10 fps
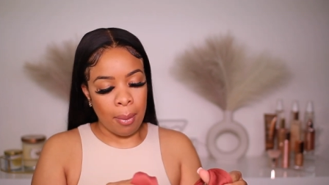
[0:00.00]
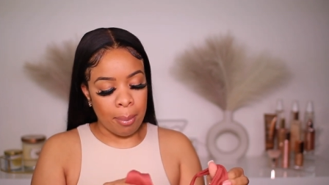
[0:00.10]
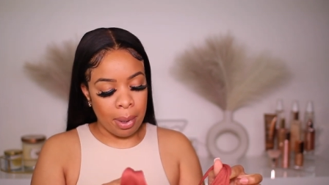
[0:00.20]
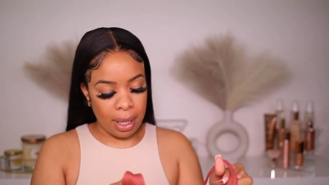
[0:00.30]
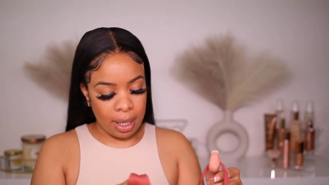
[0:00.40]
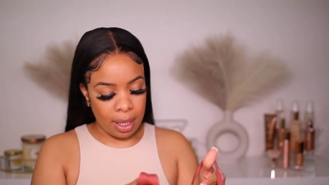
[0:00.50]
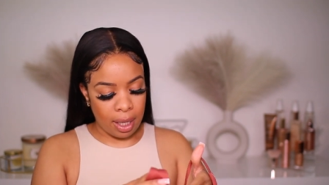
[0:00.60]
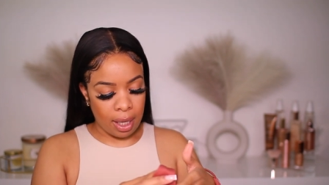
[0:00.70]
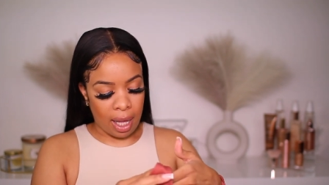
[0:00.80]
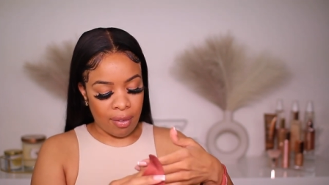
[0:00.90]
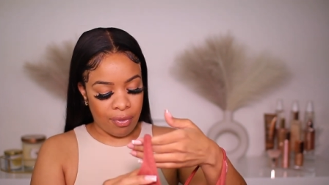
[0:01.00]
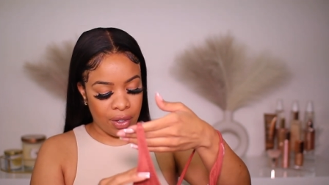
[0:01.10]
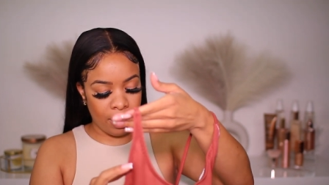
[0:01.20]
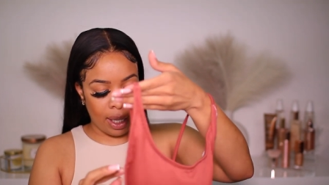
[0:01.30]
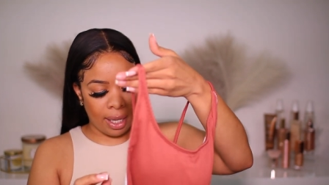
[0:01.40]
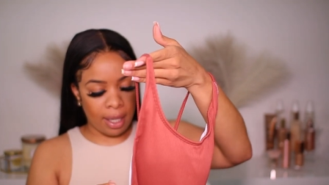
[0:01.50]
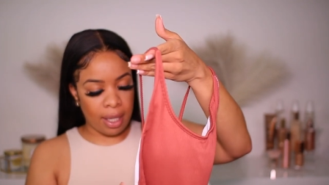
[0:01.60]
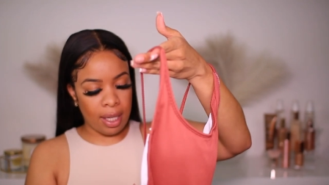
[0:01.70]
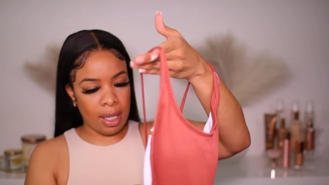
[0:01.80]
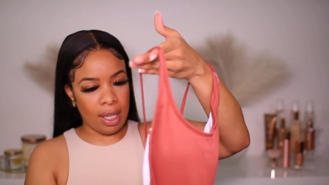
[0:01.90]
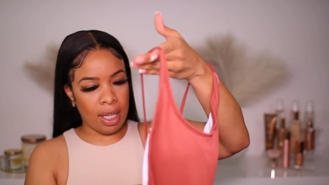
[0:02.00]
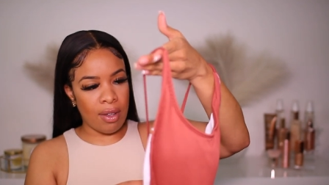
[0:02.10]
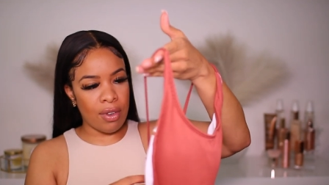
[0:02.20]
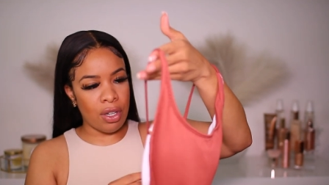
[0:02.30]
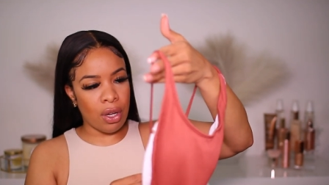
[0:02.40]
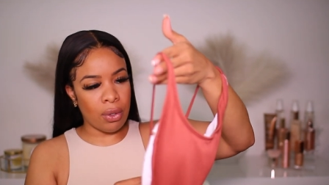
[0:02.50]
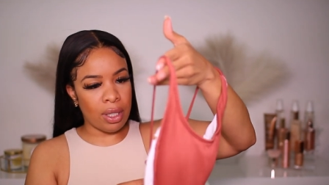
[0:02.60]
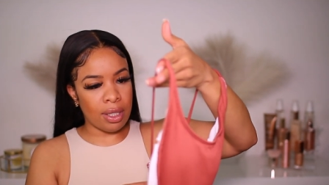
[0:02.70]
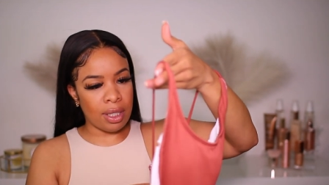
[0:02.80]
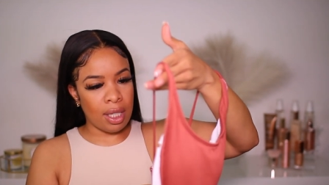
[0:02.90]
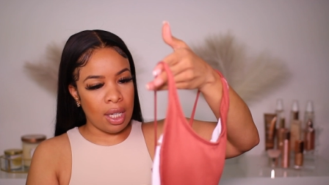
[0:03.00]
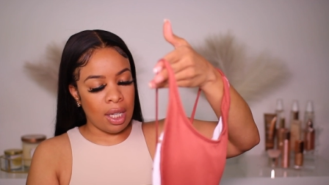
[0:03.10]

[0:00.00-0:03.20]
But I feel like even though there's